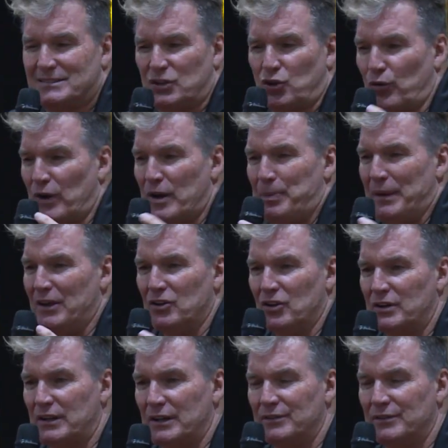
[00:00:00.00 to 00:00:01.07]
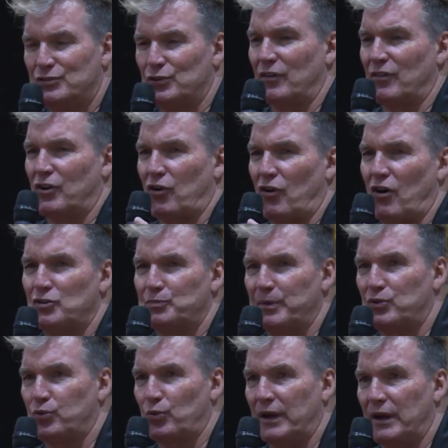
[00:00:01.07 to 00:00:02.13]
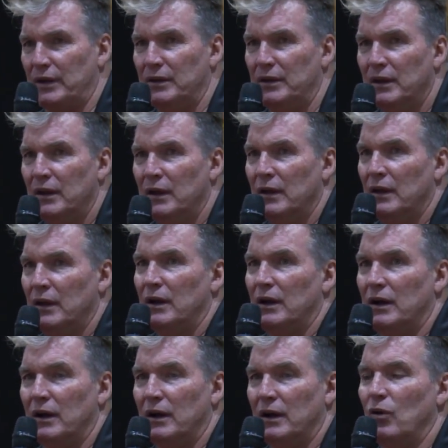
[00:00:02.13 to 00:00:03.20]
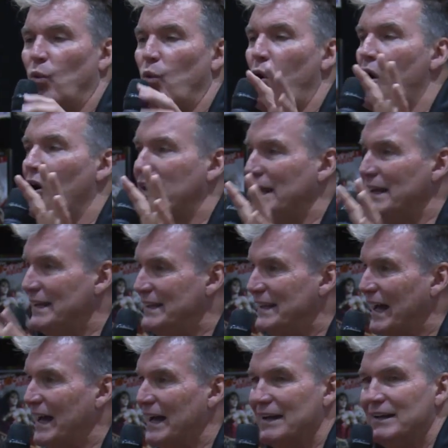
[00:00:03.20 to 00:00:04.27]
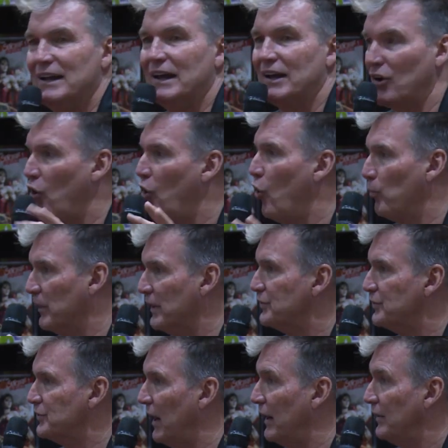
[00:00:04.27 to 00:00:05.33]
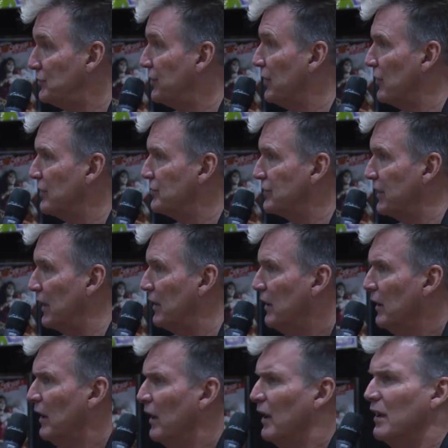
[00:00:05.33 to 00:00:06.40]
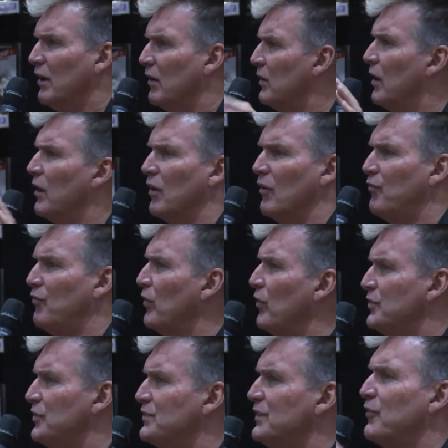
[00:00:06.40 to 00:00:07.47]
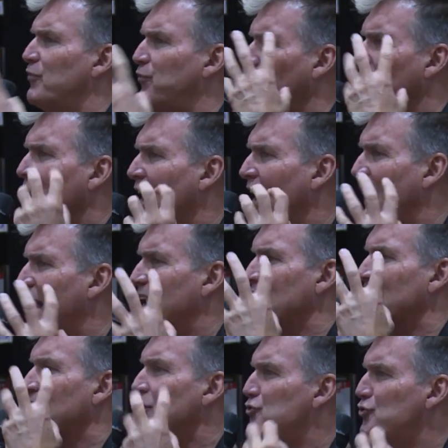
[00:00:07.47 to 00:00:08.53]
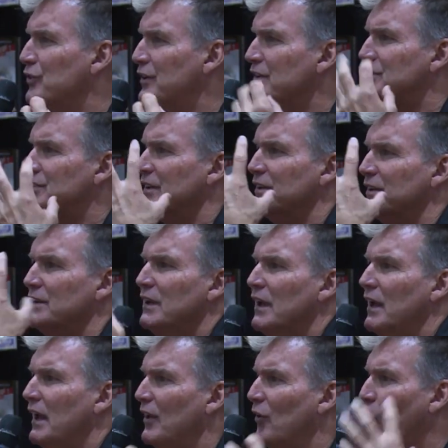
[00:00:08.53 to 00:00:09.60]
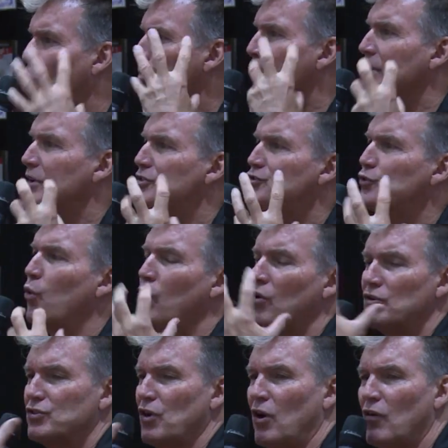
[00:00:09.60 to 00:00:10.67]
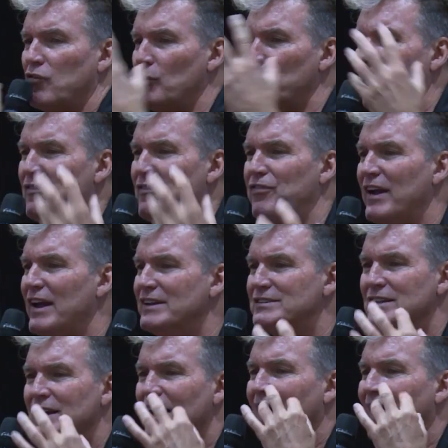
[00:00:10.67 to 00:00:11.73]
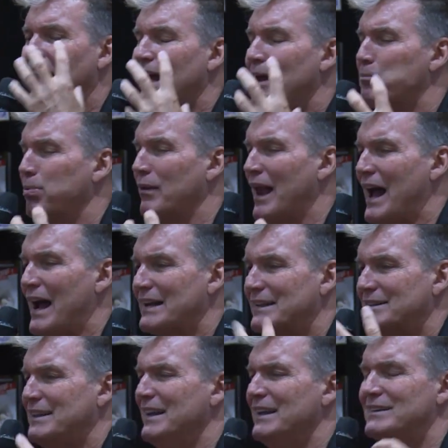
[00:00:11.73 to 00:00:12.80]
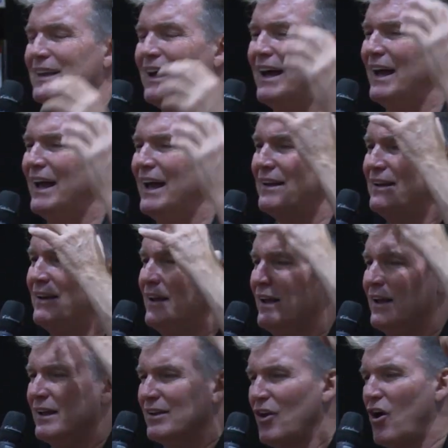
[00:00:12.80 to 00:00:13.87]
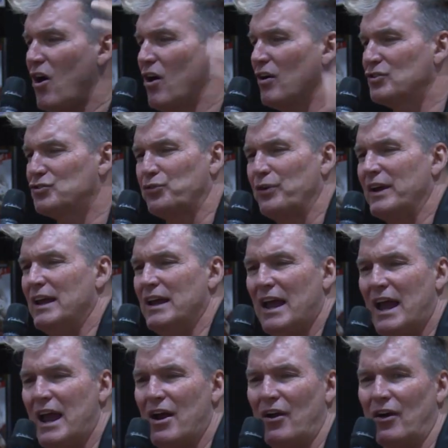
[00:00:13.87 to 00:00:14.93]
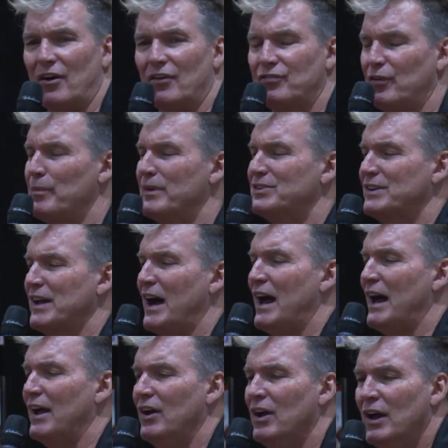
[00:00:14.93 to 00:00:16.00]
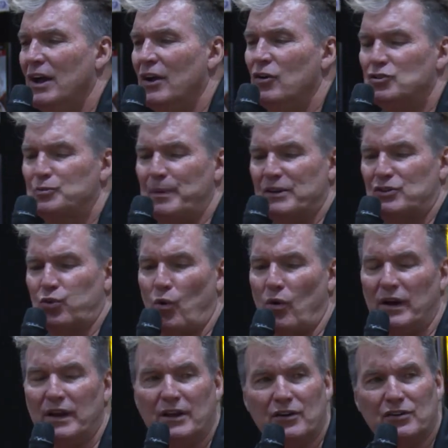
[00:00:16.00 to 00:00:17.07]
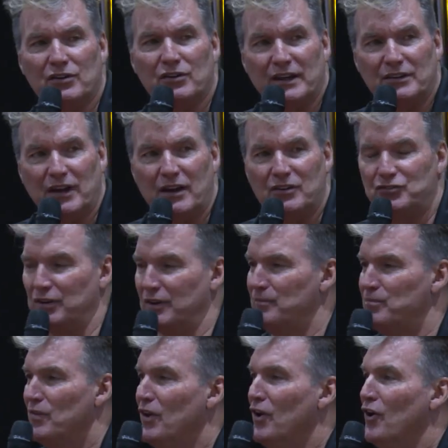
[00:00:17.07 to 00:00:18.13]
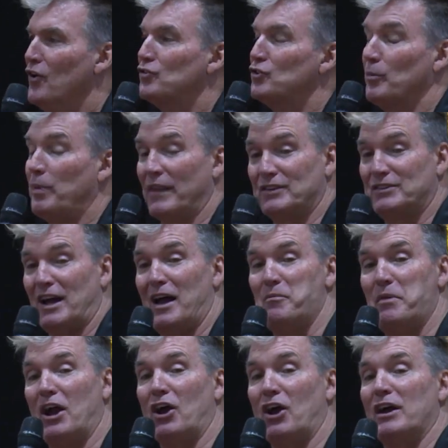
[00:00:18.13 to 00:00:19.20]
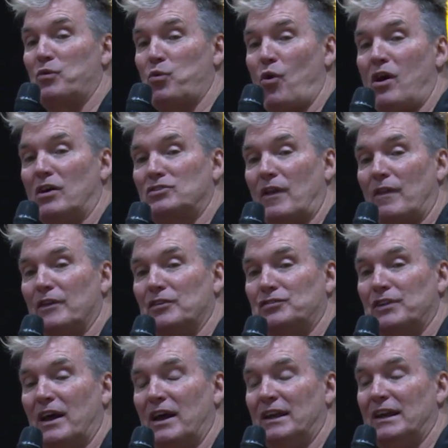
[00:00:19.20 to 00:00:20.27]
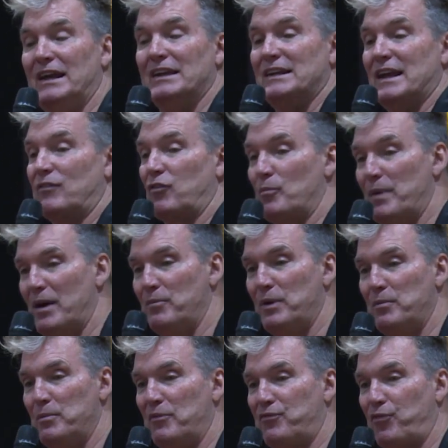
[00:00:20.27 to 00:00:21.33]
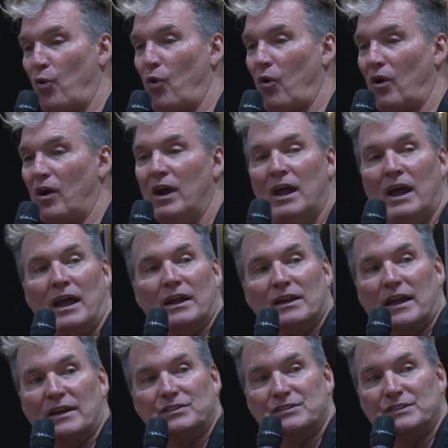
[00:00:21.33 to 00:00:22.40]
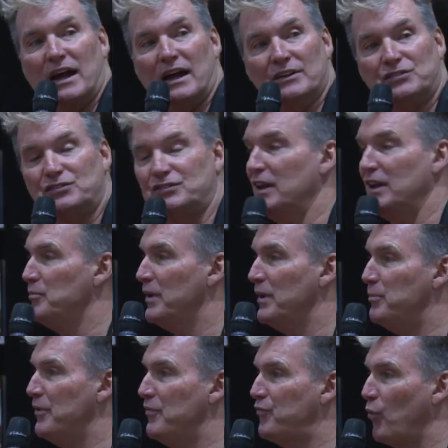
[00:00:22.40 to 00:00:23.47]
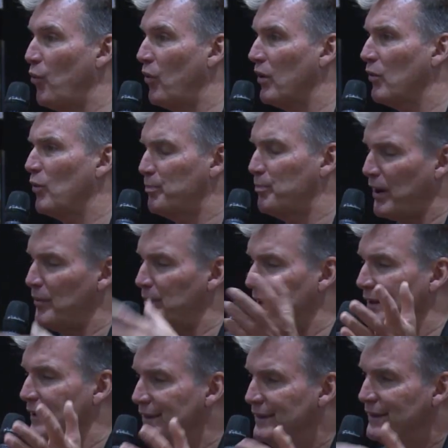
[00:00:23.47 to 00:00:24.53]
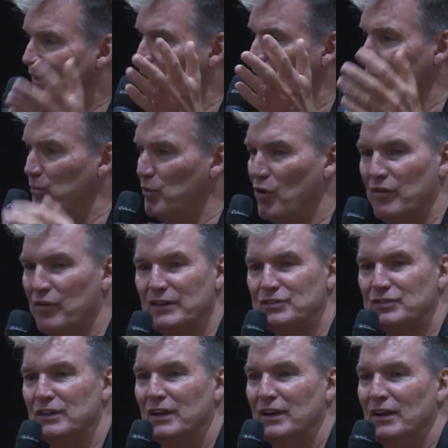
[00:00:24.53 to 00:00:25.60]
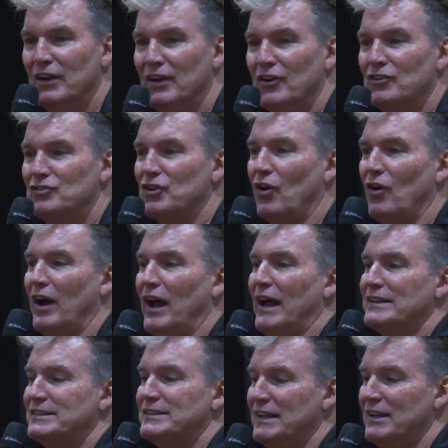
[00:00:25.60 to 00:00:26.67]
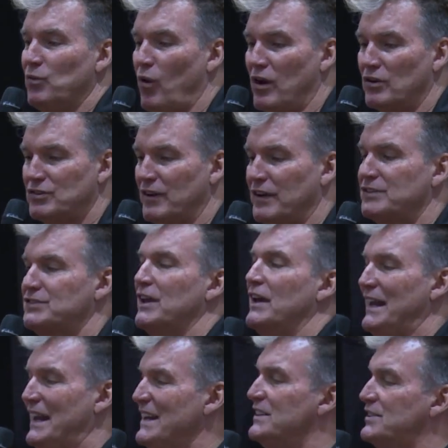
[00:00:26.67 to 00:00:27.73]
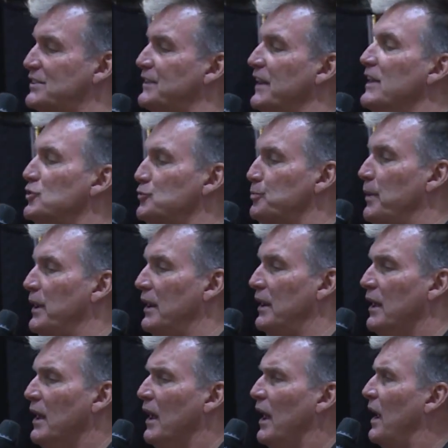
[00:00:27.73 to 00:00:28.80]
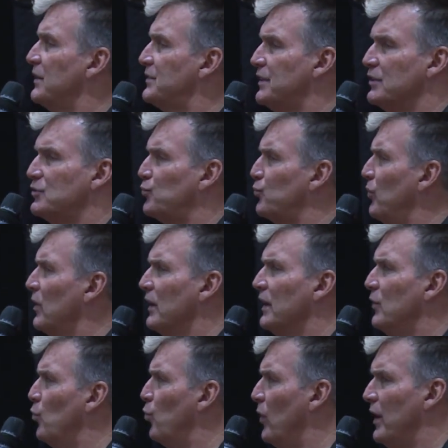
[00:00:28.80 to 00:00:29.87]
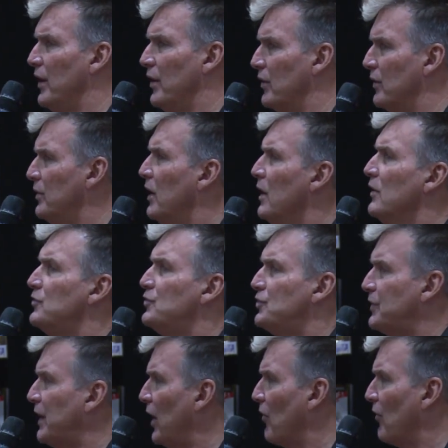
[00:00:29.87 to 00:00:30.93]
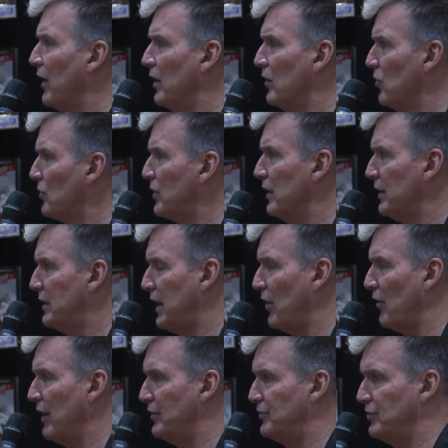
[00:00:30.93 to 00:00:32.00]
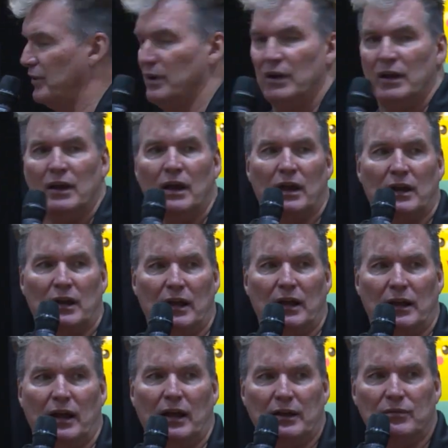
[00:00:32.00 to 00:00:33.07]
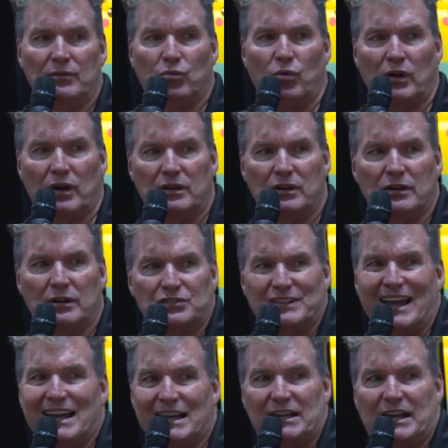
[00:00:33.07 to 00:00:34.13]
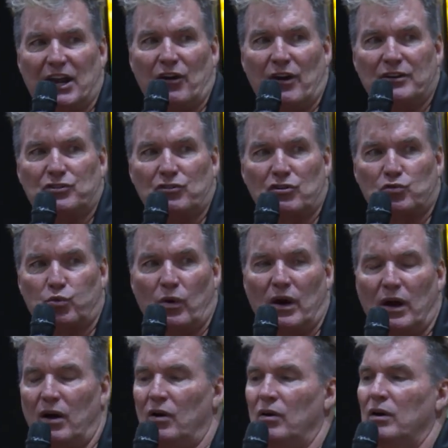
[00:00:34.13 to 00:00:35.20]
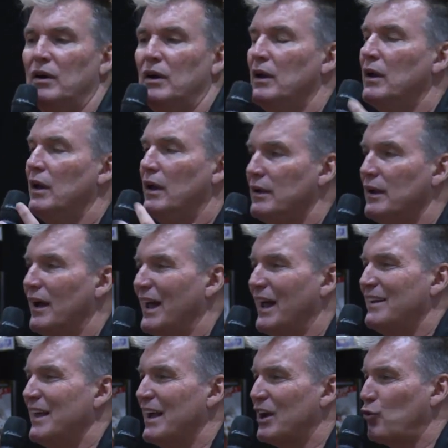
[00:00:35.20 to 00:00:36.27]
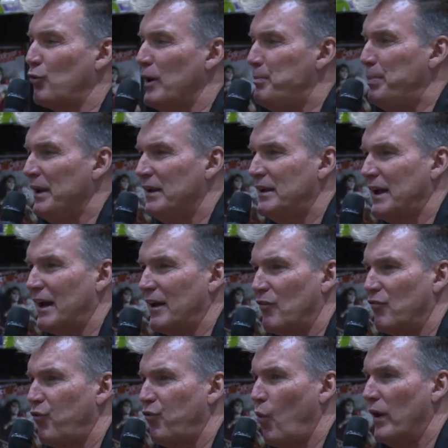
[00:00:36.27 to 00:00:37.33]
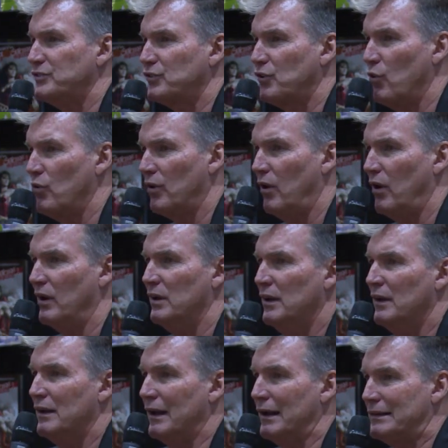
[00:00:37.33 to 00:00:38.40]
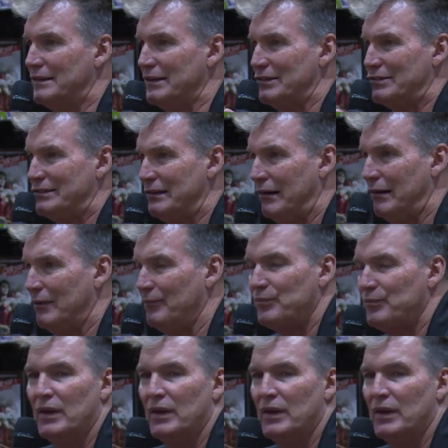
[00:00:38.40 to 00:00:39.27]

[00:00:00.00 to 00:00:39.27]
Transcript: creepy looking, sort of a cross between Walking Dead and a homeless guy. Seriously. You know, just think, I had lesions and open sores all over my face. I had black teeth. I had long stringy hair from this guy who spent 20 years in a dungeon. So by the time Eric walked on the set, he'd never met me before. He has not seen me before, or probably, you know, in the movies. So as he walks on the set, he sees me as this really weird, scary-looking character. And I wanted to stay in character as well, and I had that creepy kind of voice going on, like this, you know.